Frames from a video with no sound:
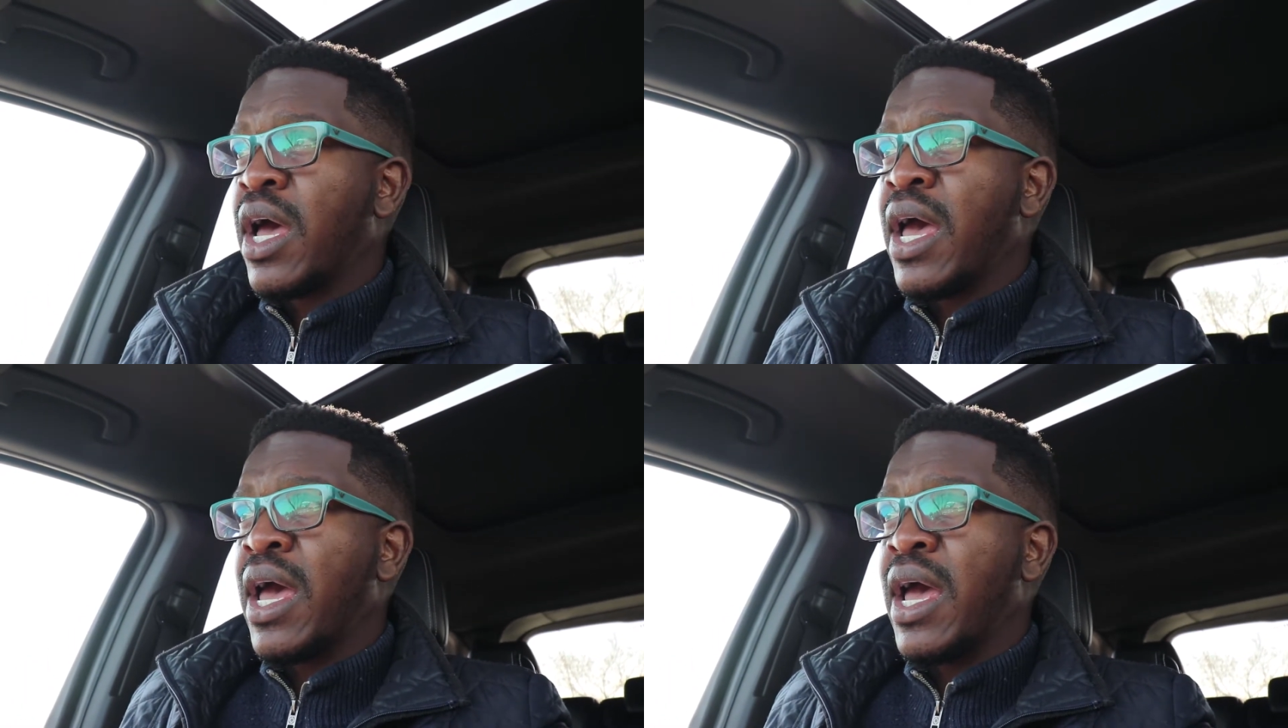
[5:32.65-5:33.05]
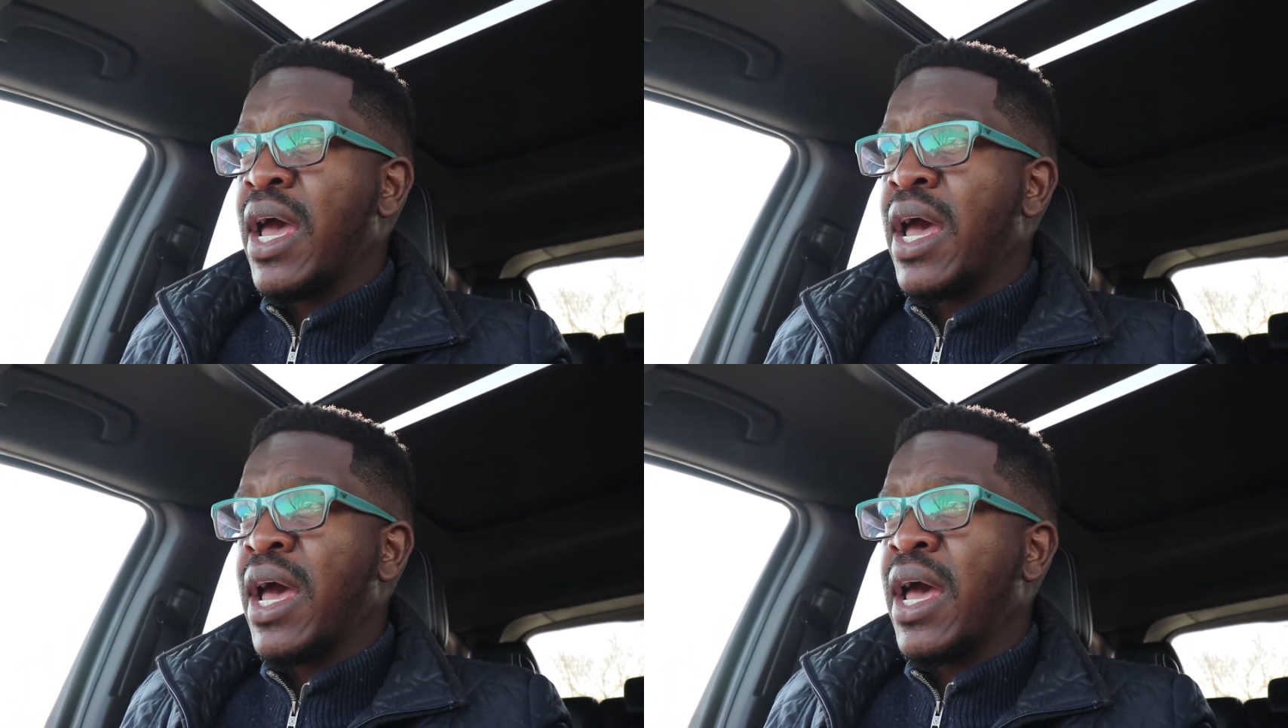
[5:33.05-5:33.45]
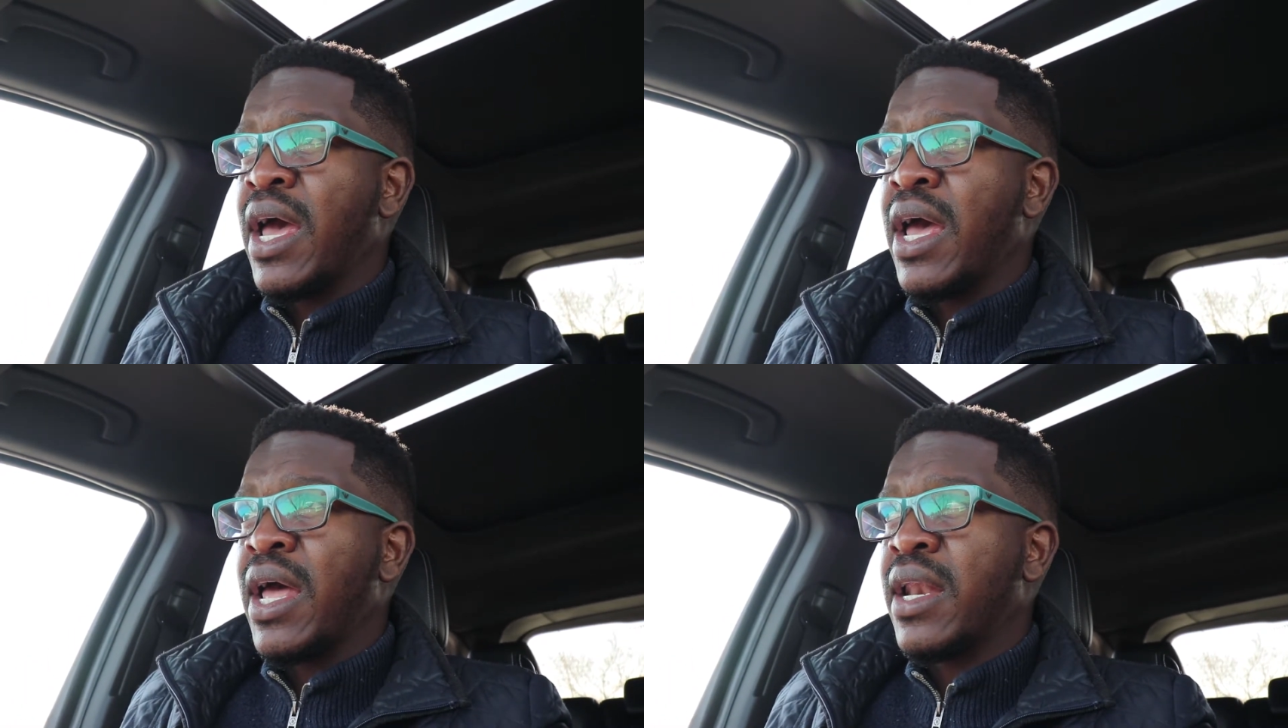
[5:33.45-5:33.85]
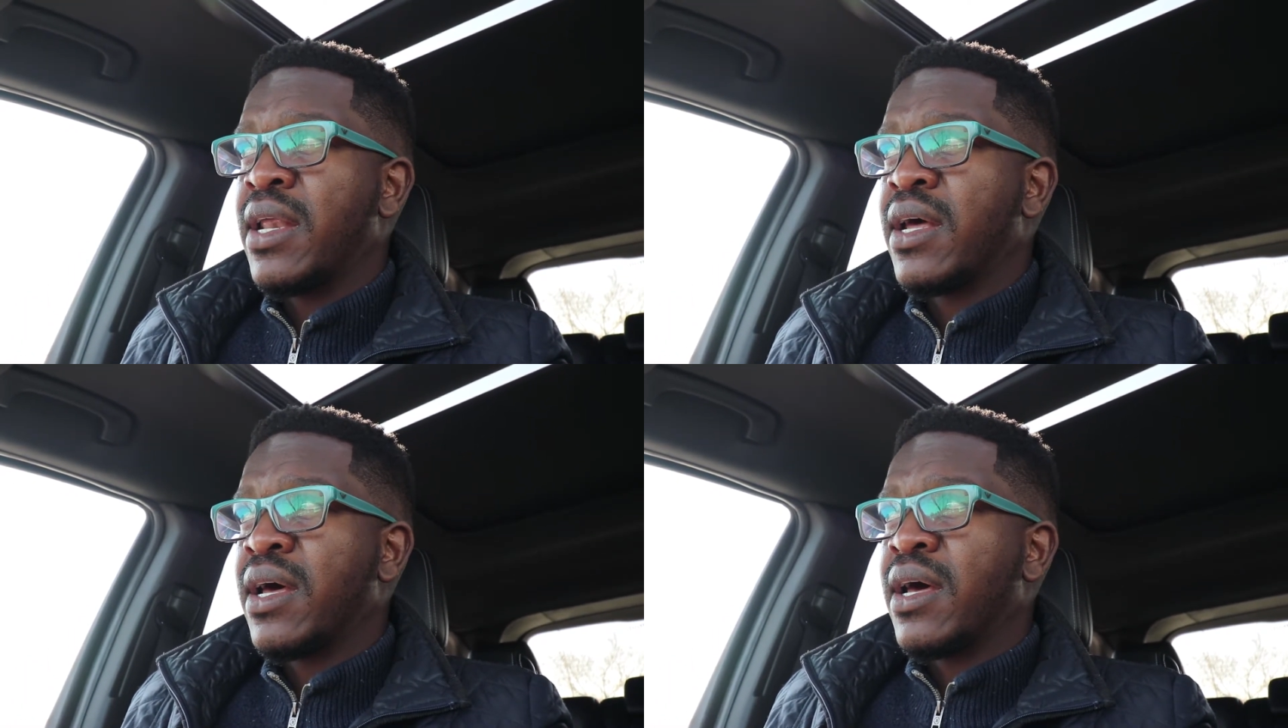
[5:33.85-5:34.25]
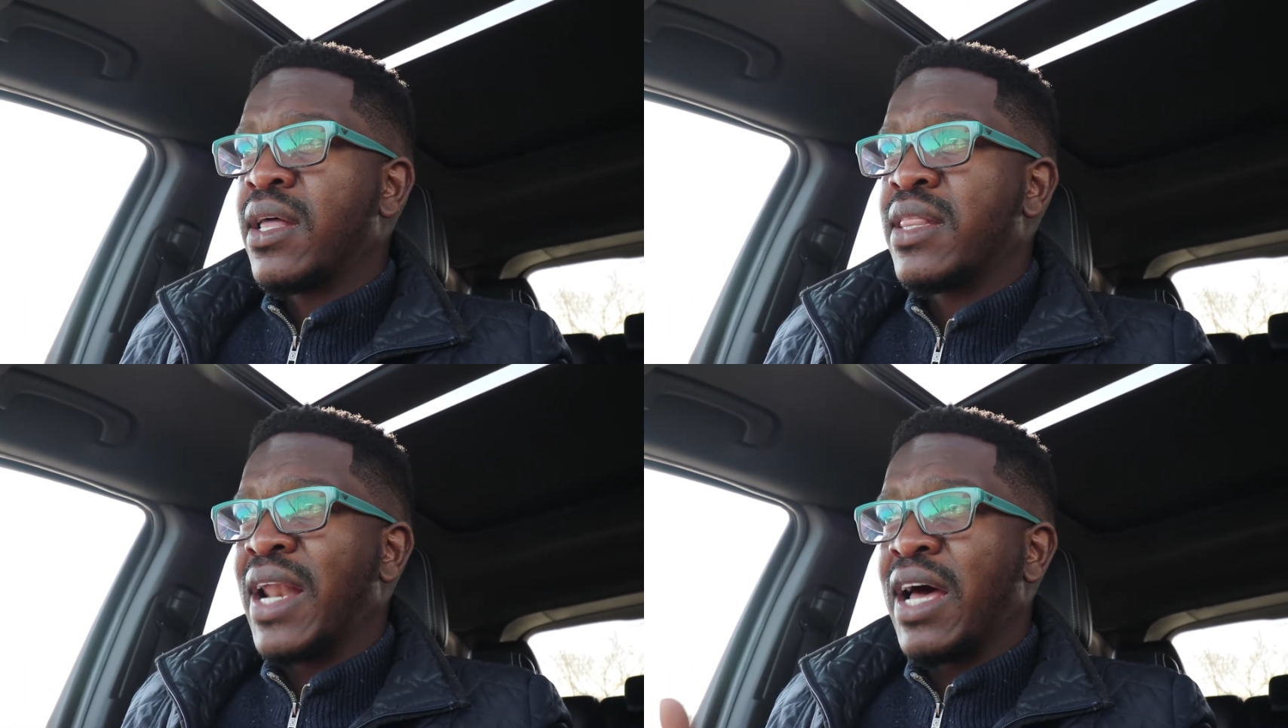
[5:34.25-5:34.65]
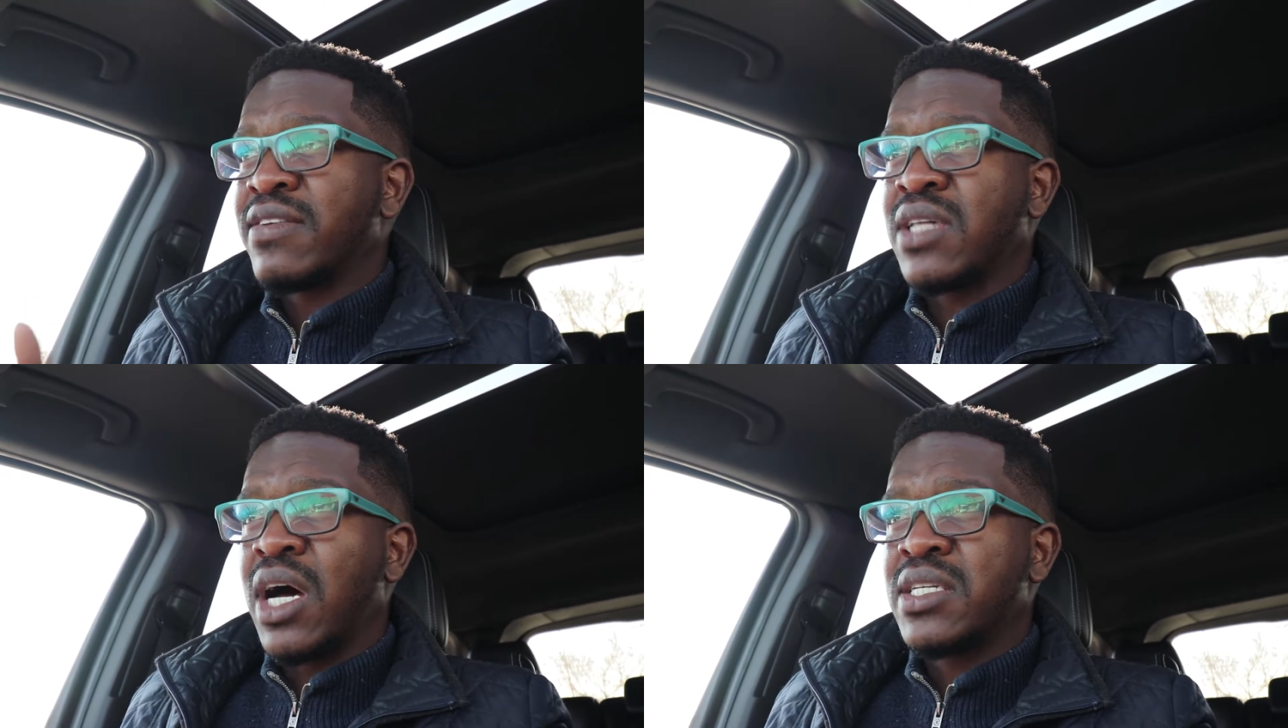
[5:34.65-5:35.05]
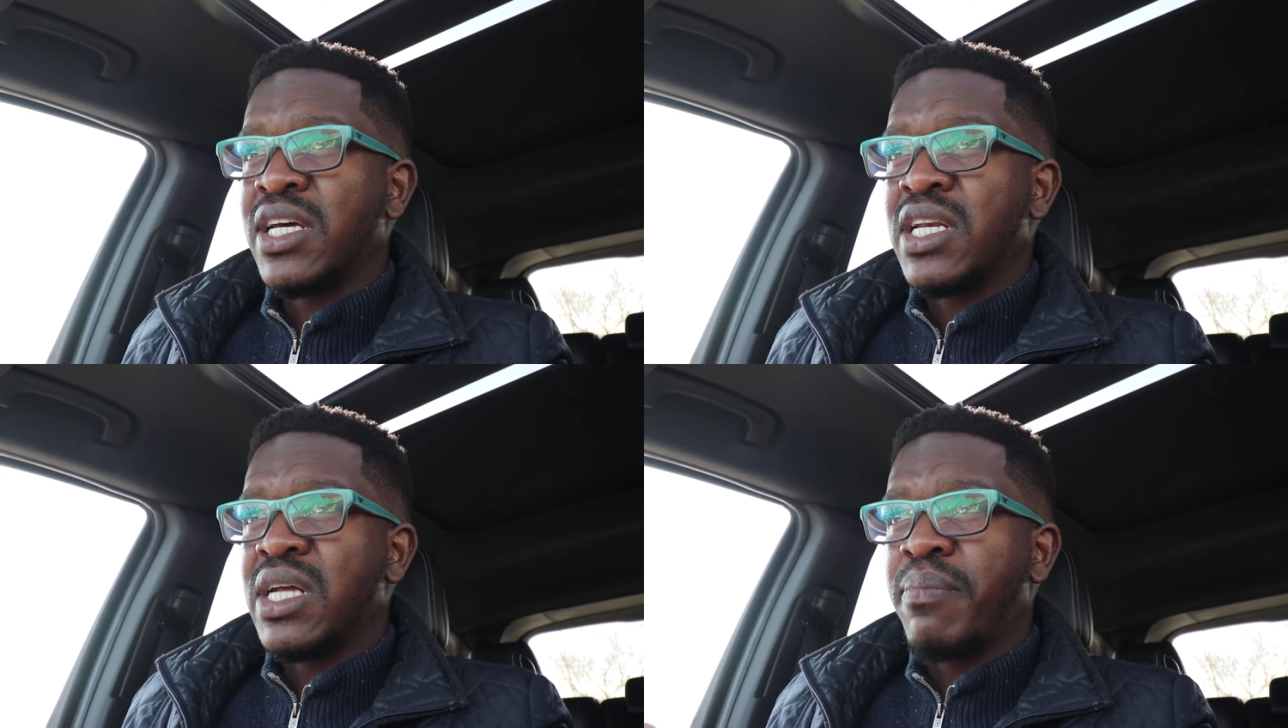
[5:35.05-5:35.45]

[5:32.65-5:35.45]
and that I started